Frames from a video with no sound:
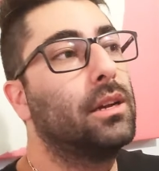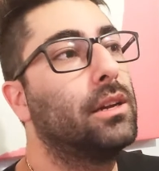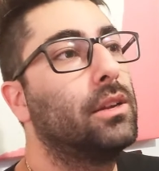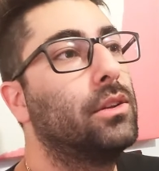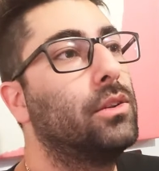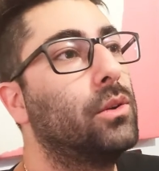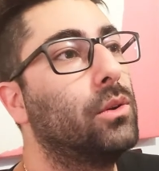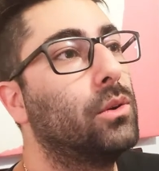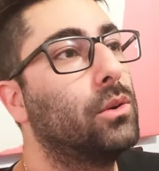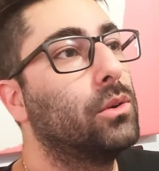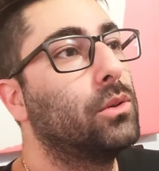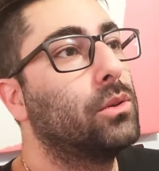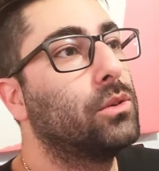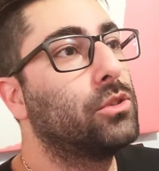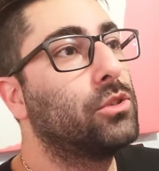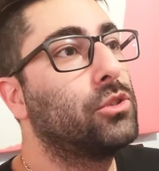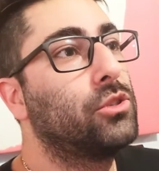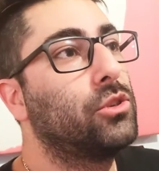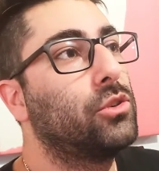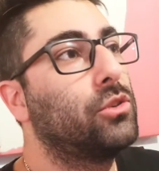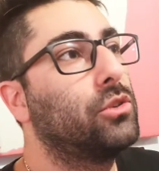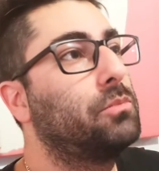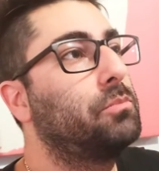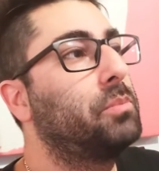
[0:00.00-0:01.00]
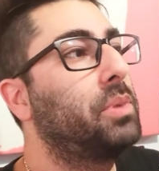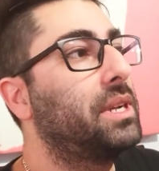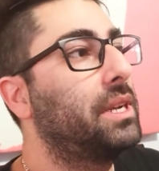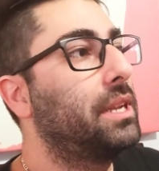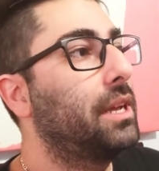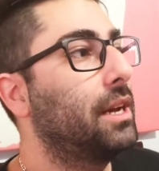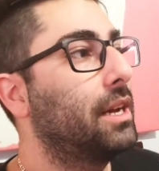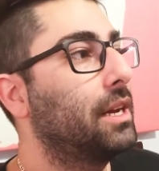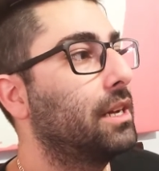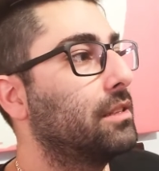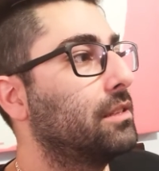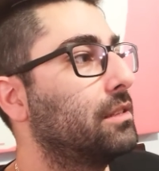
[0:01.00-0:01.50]
No, there's Joe's
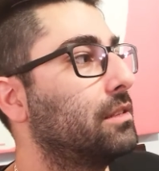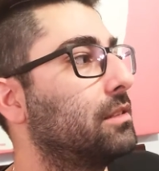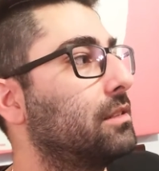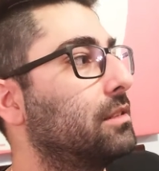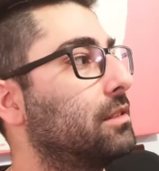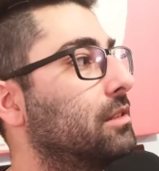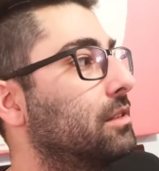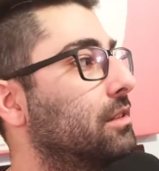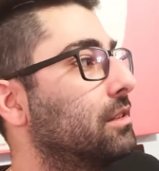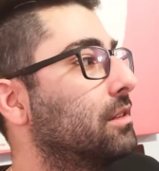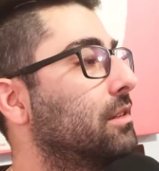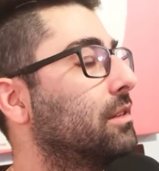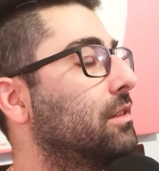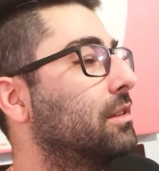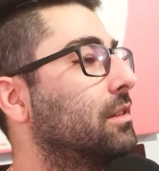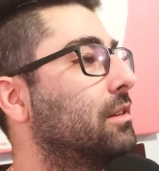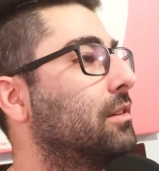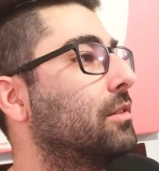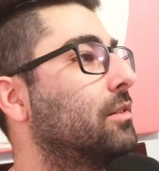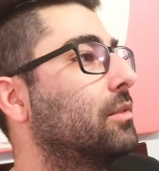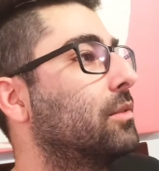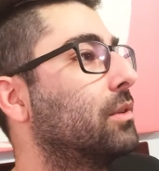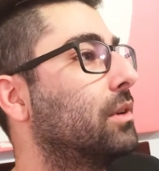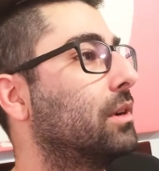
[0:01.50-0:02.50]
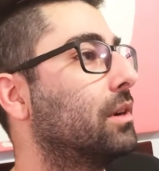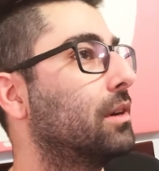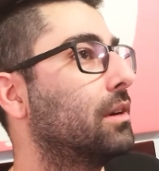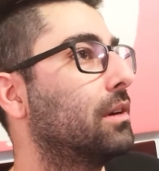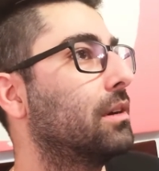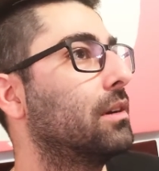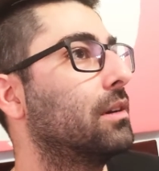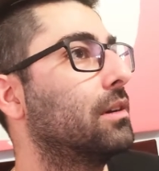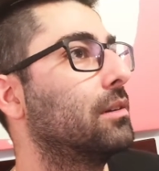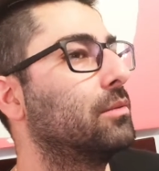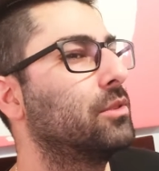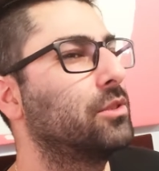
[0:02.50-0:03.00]
Patates,
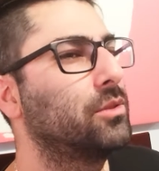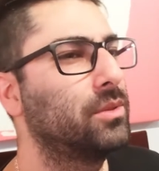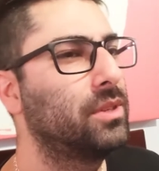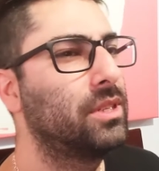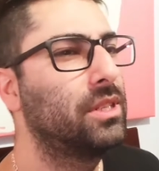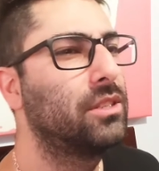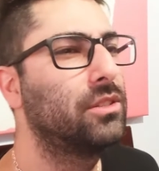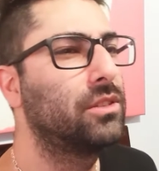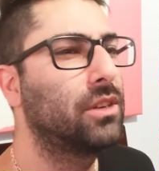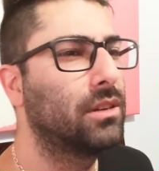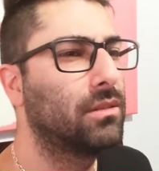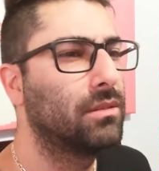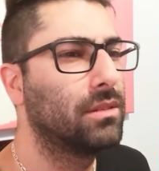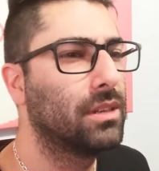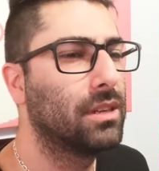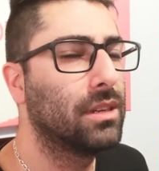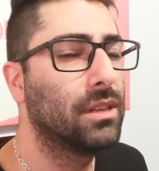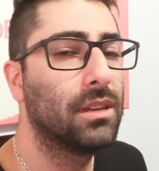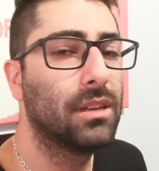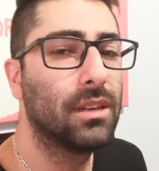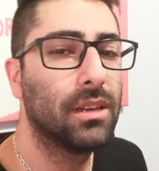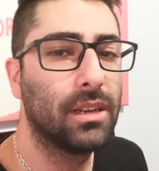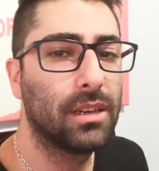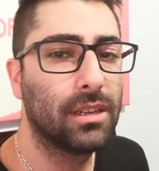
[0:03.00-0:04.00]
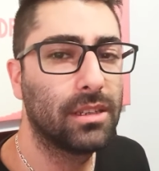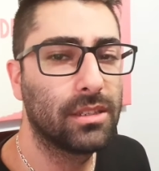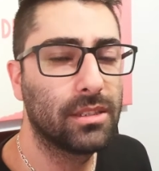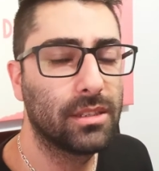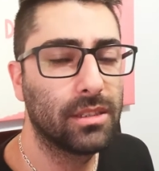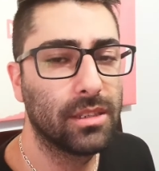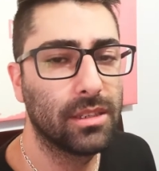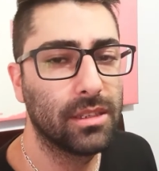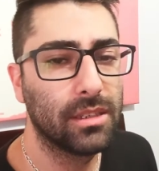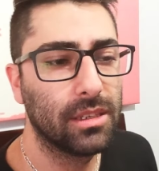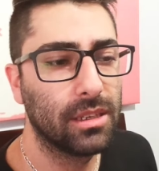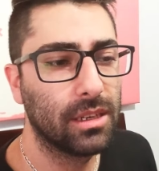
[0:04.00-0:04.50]
which we need to try one day,
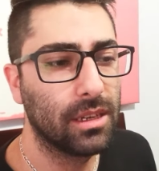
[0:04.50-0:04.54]
actually.